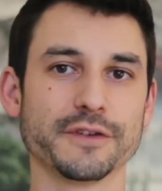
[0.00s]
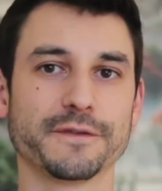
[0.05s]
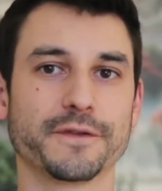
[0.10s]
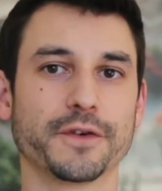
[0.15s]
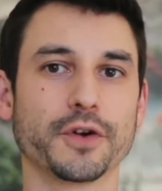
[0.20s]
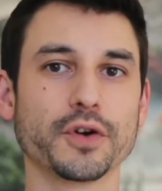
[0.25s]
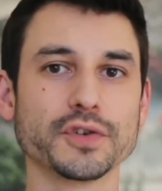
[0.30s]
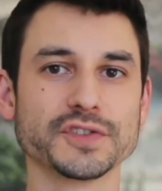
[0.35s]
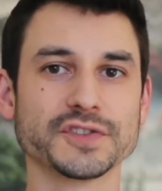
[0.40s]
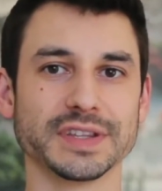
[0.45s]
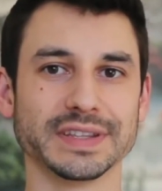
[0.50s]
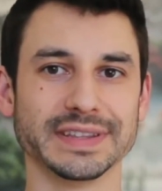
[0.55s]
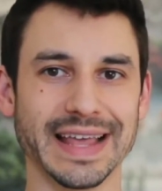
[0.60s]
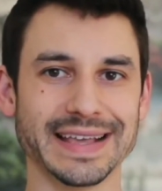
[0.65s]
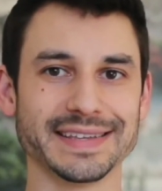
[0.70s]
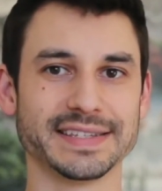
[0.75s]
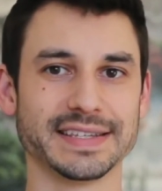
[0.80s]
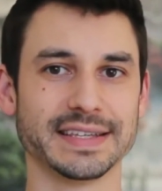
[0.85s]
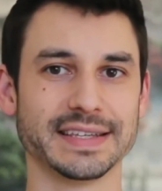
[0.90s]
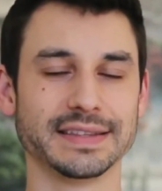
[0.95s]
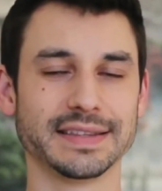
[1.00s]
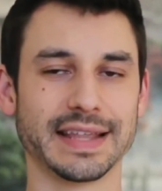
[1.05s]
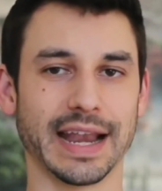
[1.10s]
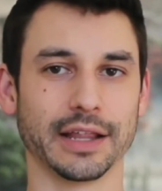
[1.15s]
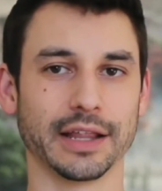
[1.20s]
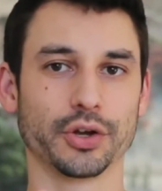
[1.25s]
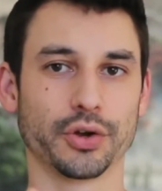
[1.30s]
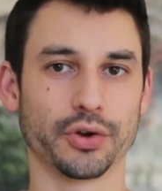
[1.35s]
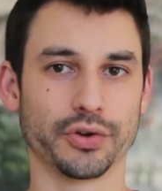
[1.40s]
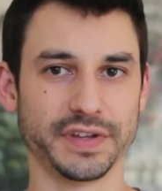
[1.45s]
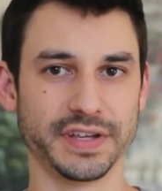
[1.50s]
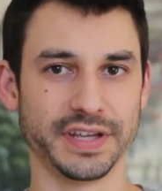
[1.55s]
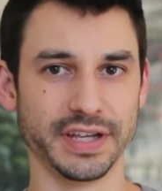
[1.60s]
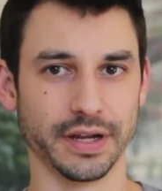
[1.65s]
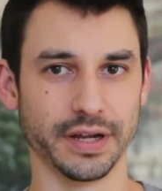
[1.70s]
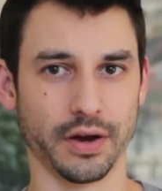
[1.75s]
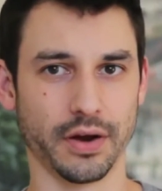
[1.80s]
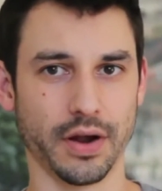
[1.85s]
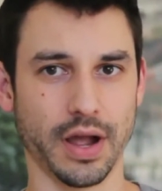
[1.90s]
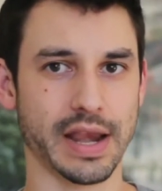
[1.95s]
first lesson that I learned
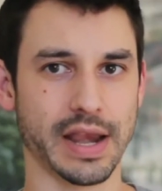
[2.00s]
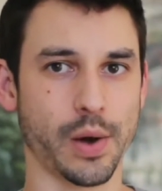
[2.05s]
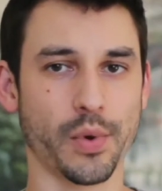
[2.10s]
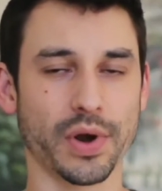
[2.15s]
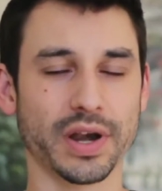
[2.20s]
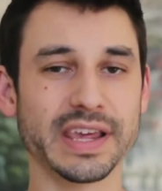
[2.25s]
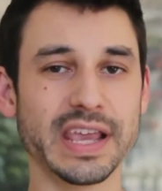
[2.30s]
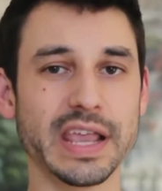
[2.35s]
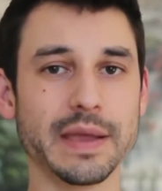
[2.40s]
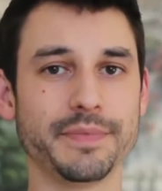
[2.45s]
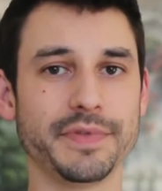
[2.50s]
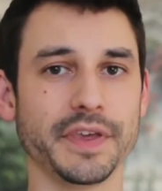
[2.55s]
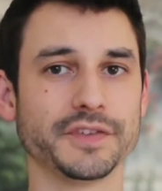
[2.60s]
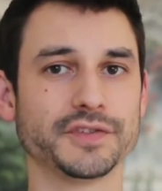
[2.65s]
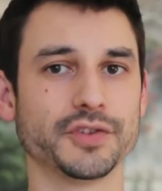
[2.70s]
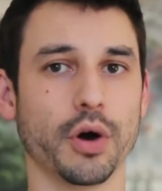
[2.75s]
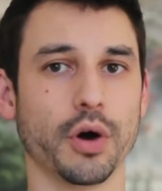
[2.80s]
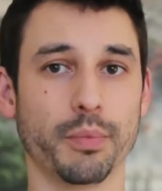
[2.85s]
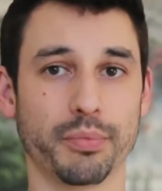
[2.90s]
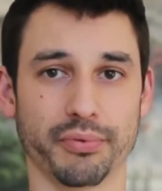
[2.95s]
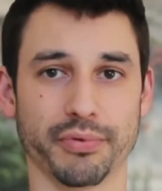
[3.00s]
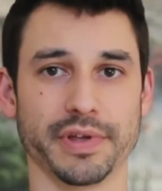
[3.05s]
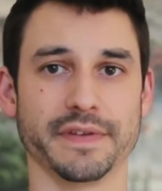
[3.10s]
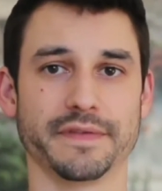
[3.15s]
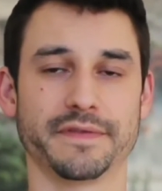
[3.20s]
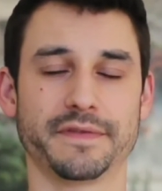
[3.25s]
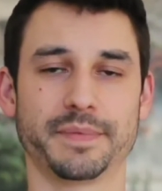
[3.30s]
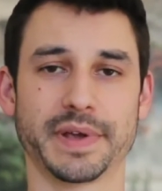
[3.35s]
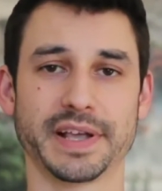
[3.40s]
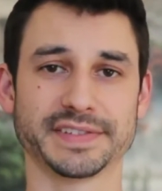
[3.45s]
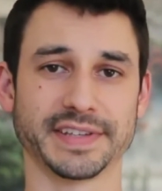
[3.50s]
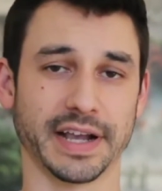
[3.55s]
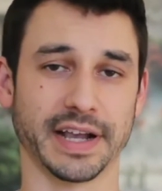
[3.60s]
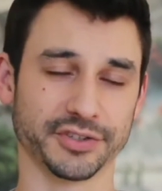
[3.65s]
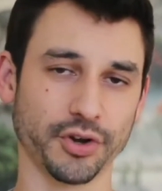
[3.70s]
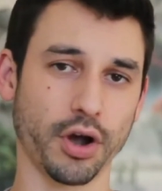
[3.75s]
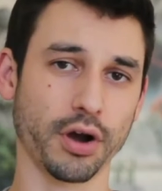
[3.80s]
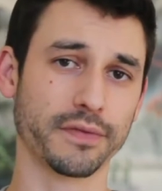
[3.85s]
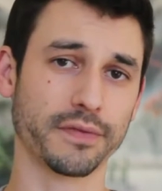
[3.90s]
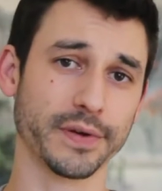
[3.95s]
here, and I want to keep these all brief because I could
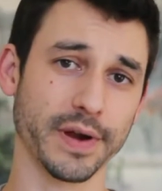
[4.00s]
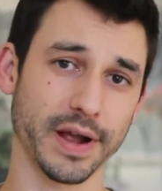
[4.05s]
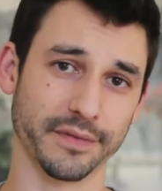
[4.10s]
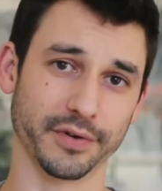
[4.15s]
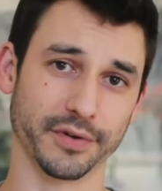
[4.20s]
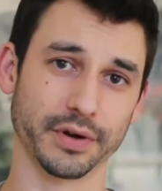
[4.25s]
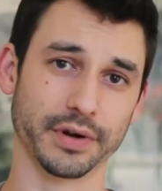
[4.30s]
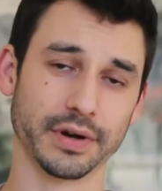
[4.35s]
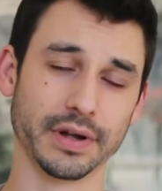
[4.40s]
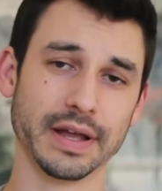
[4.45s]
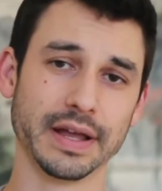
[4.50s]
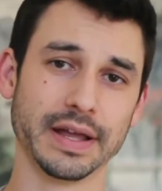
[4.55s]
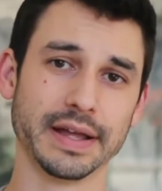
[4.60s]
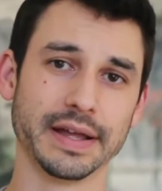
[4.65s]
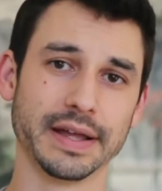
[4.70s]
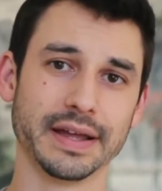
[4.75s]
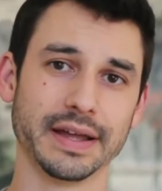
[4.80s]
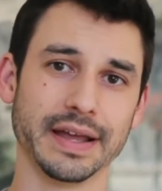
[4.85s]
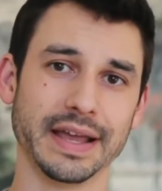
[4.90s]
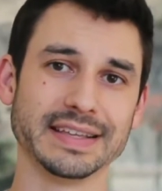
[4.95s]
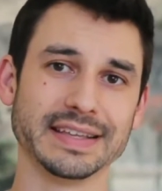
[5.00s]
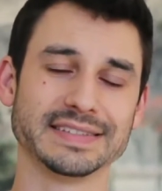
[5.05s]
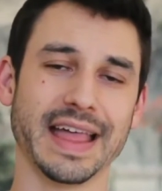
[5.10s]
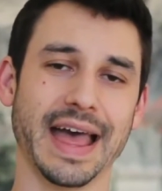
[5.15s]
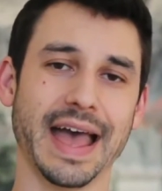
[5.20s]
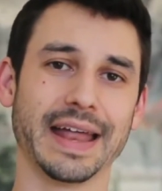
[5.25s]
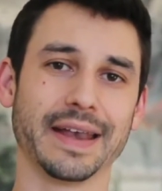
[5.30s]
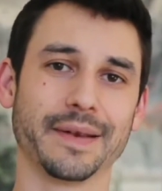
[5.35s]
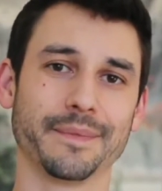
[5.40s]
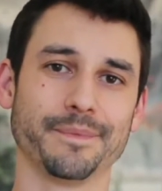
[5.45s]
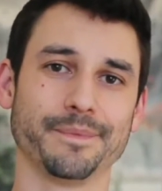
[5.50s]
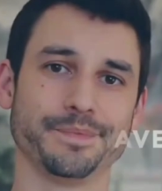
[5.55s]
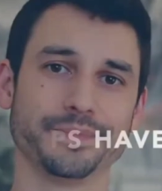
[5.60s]
talk forever, is that